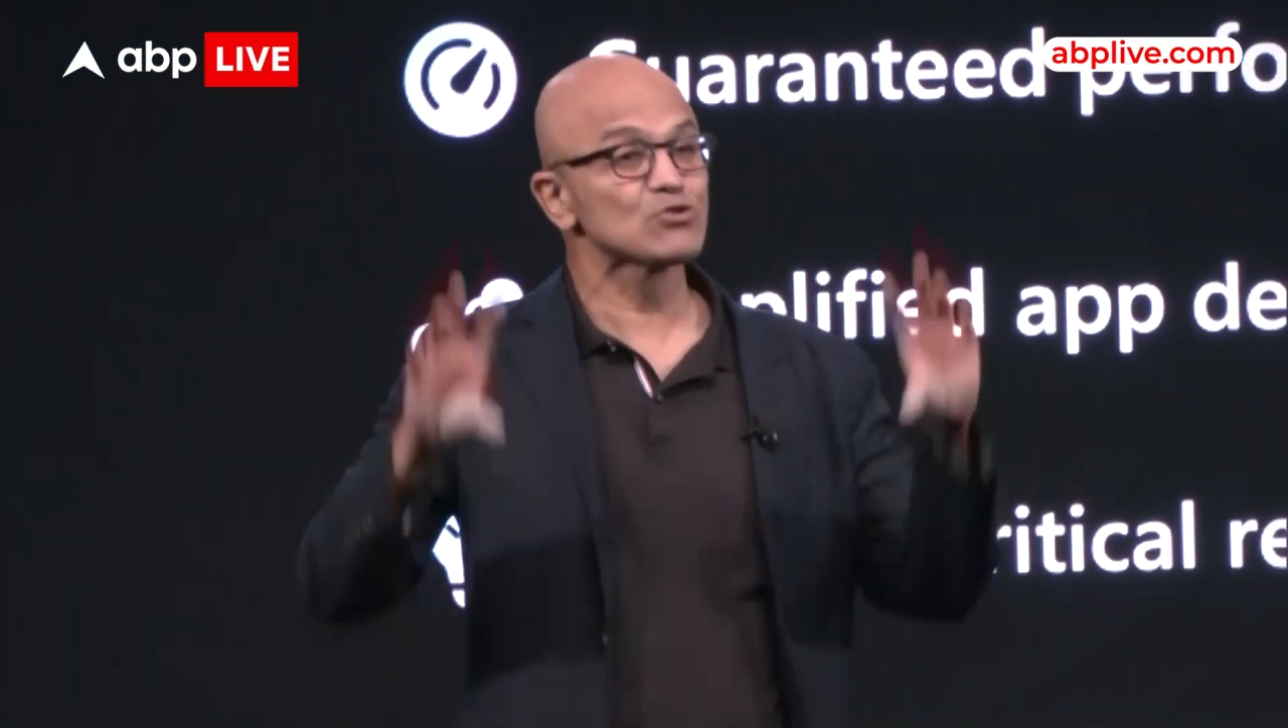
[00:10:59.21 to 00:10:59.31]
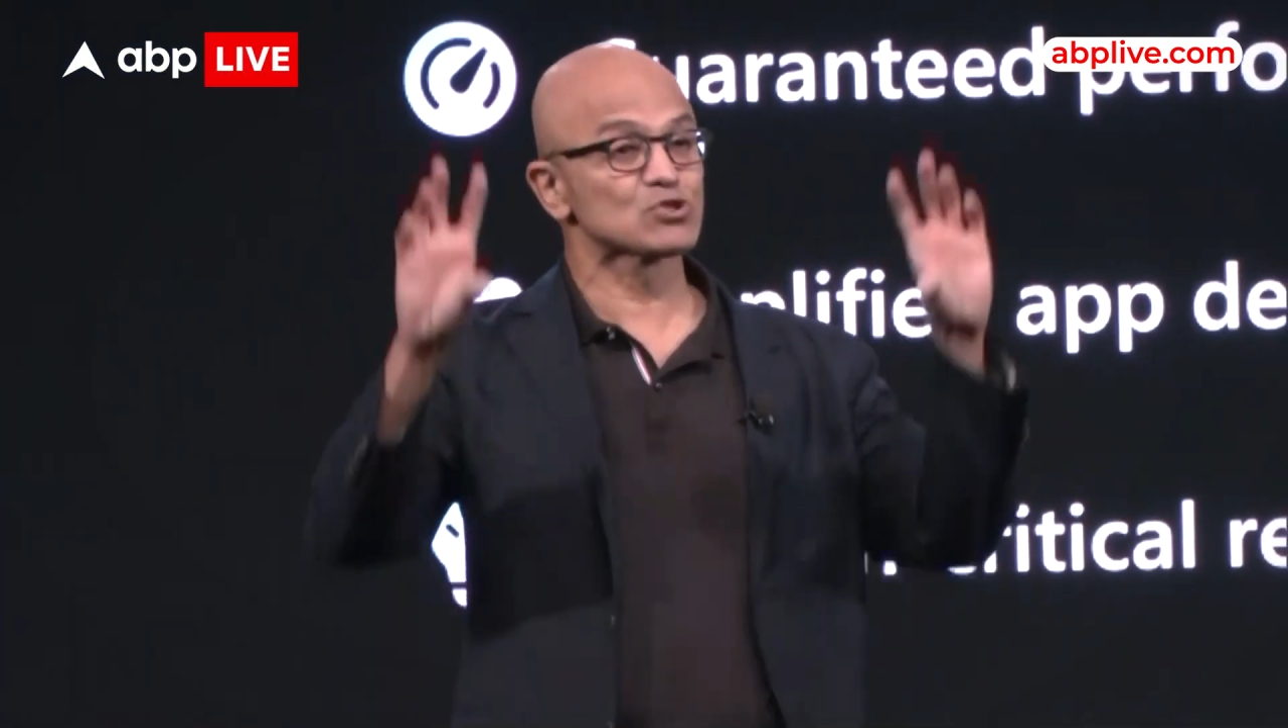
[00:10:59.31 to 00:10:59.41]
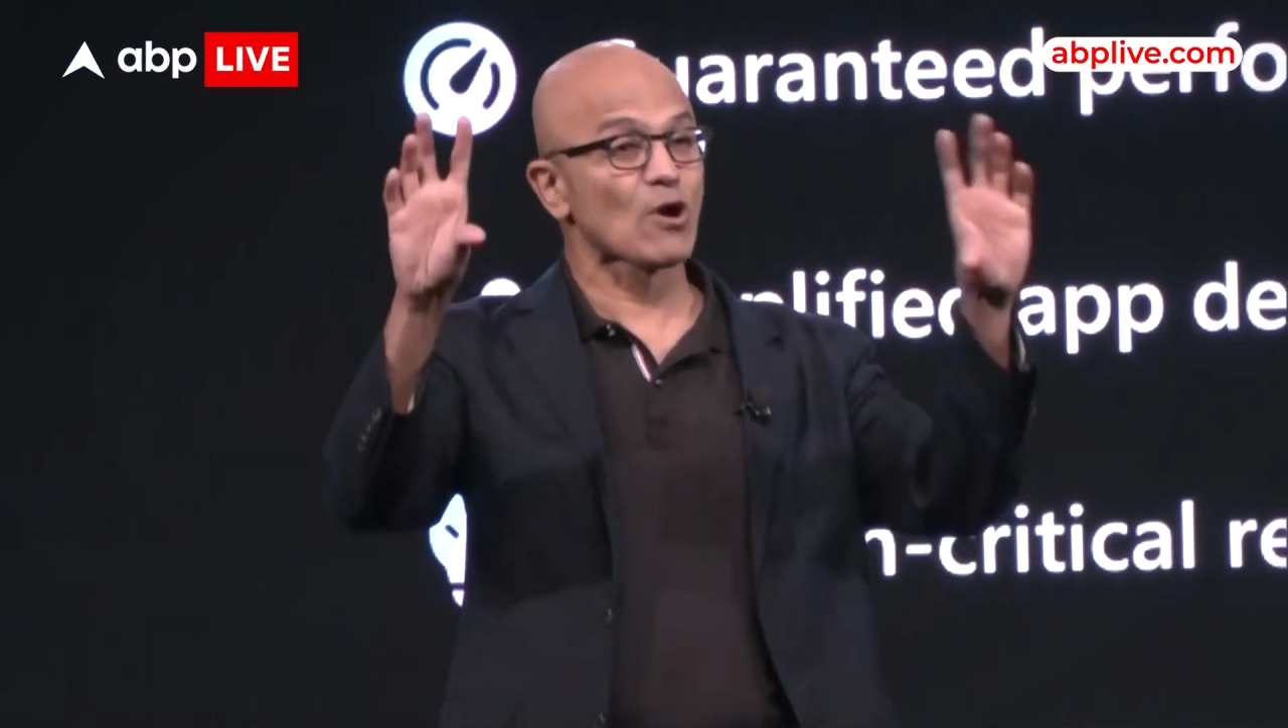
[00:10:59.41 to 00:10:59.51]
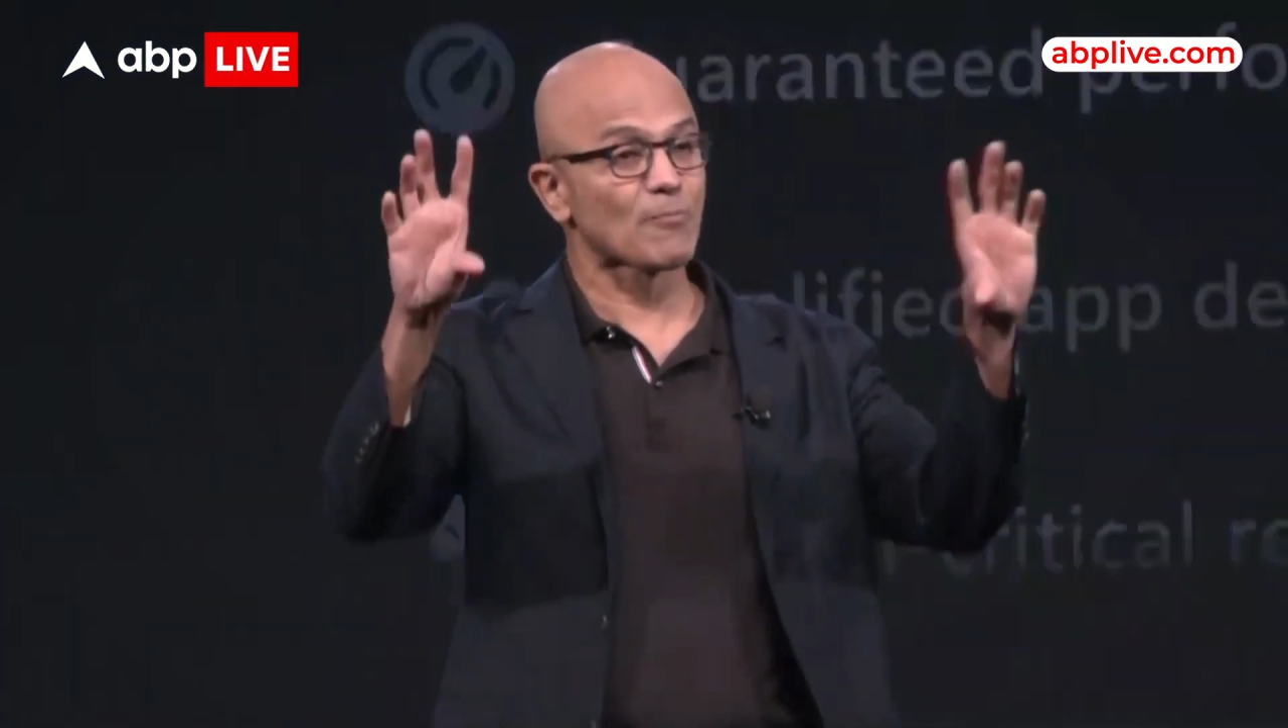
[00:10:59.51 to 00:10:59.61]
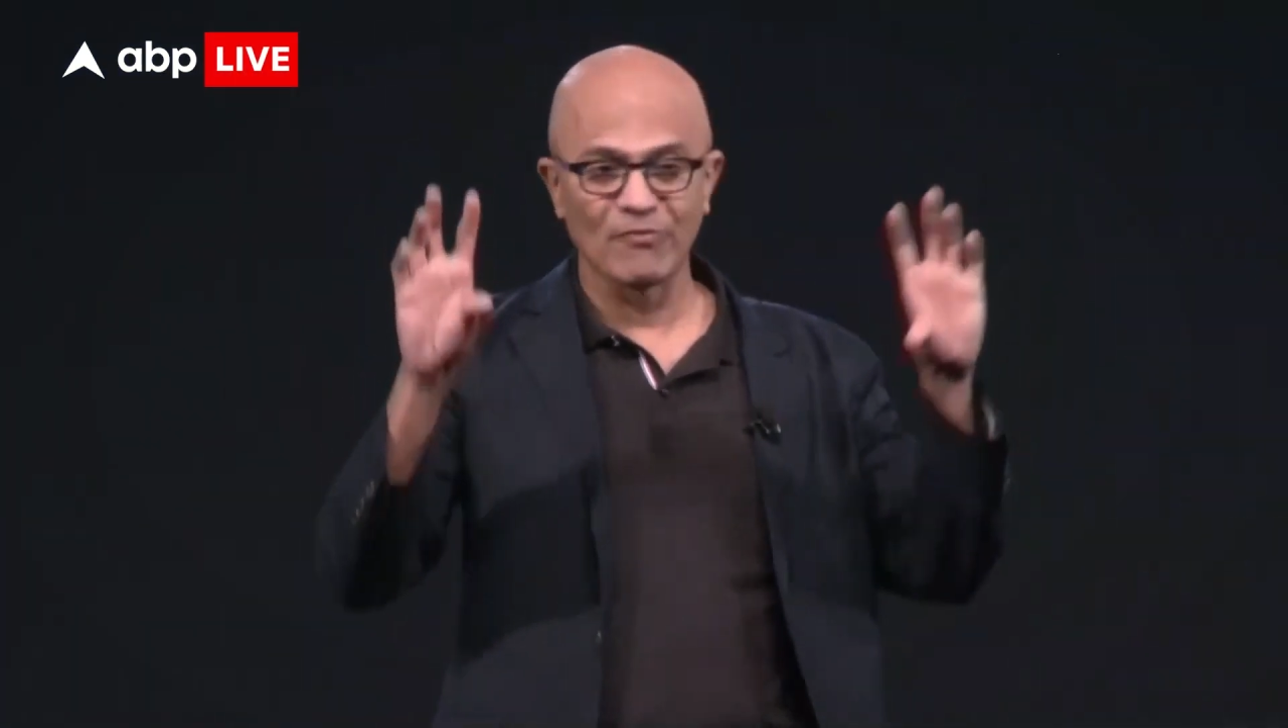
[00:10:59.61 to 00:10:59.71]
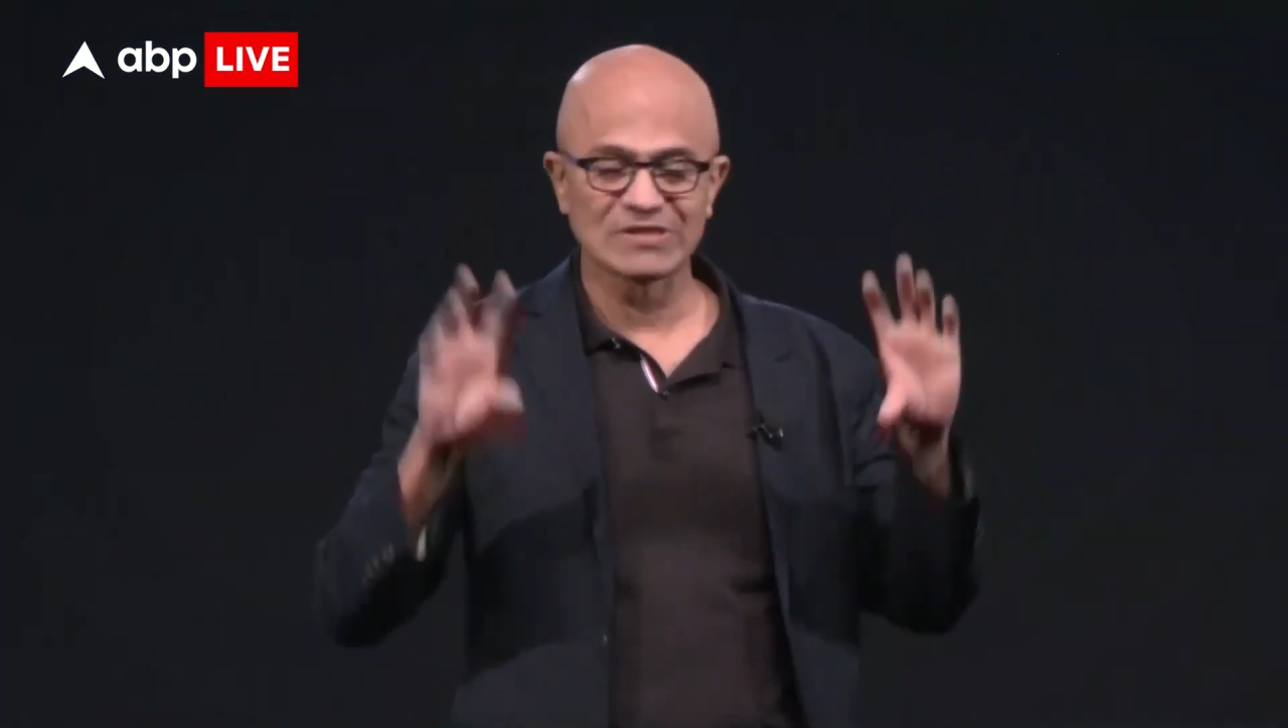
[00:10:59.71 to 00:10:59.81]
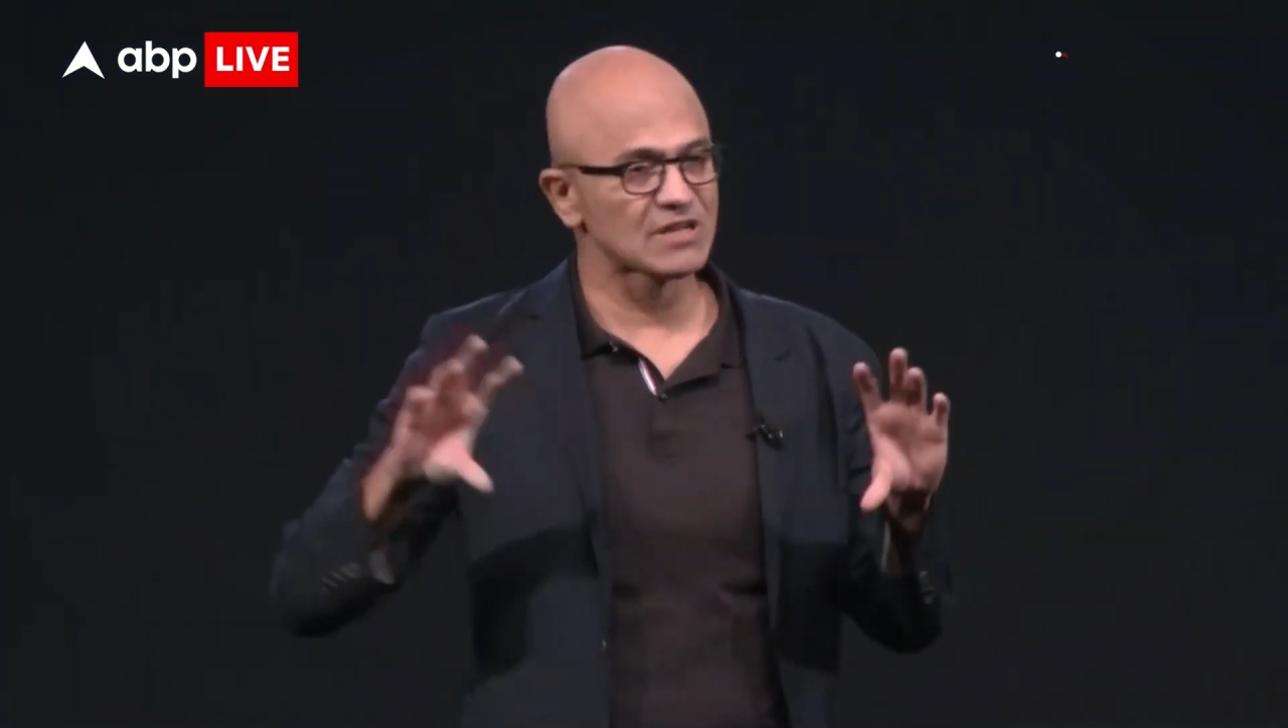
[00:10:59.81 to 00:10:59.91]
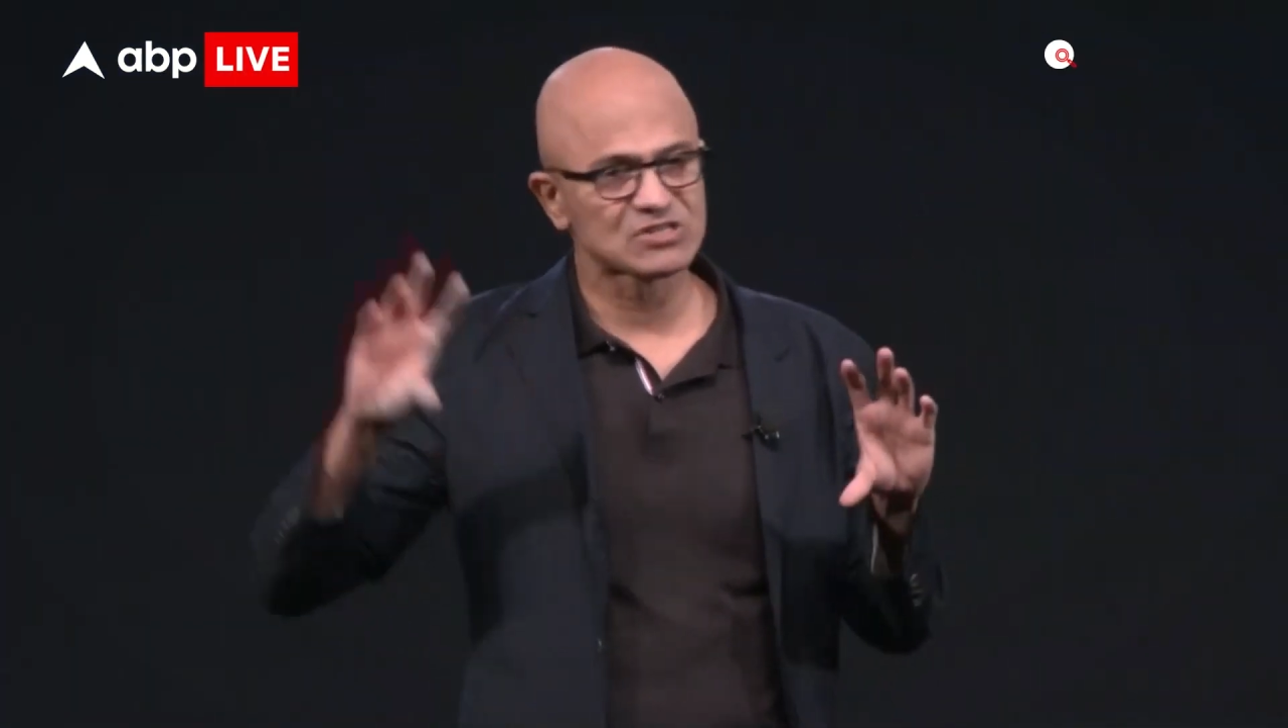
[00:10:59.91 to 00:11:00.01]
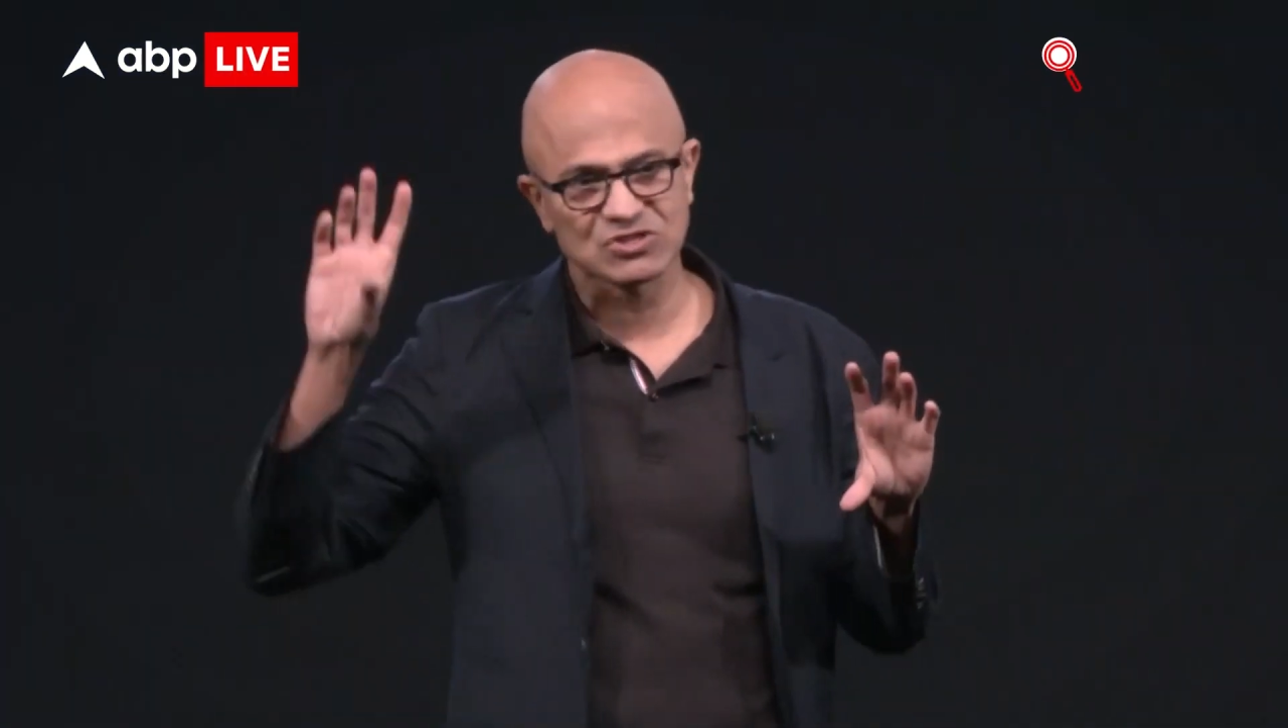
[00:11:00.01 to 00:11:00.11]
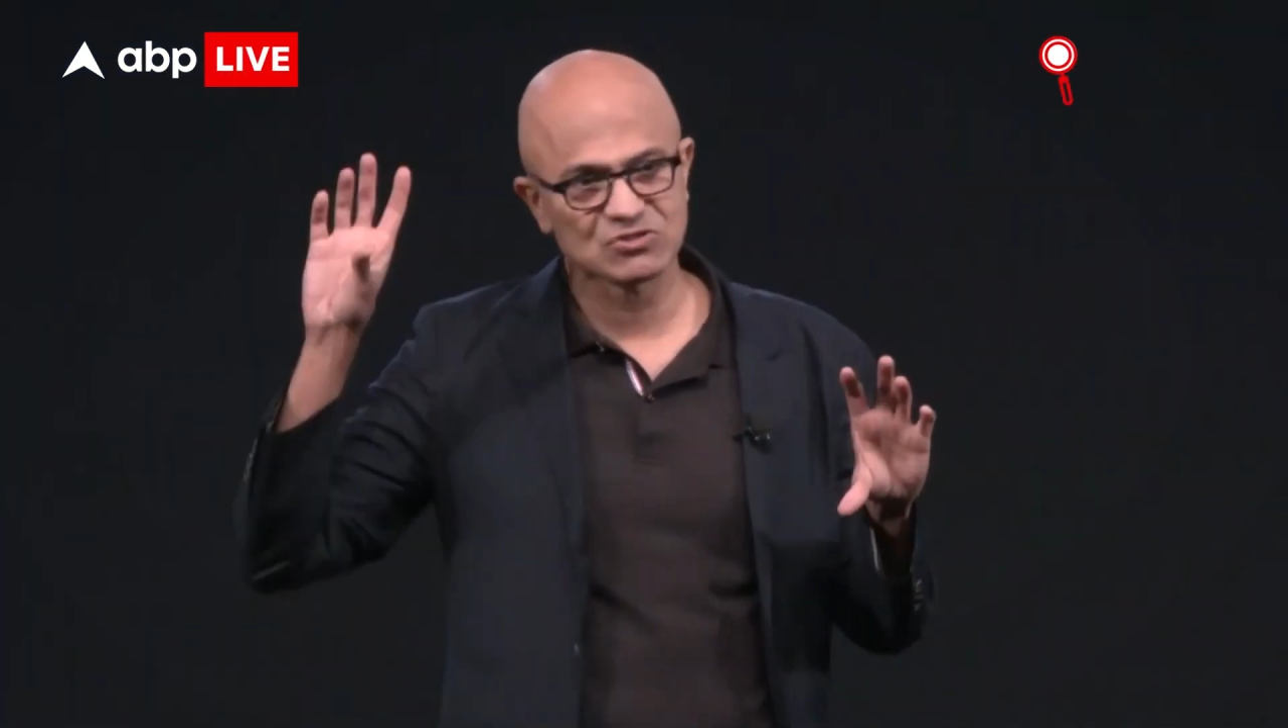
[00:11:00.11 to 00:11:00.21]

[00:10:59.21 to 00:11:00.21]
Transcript: those whether it's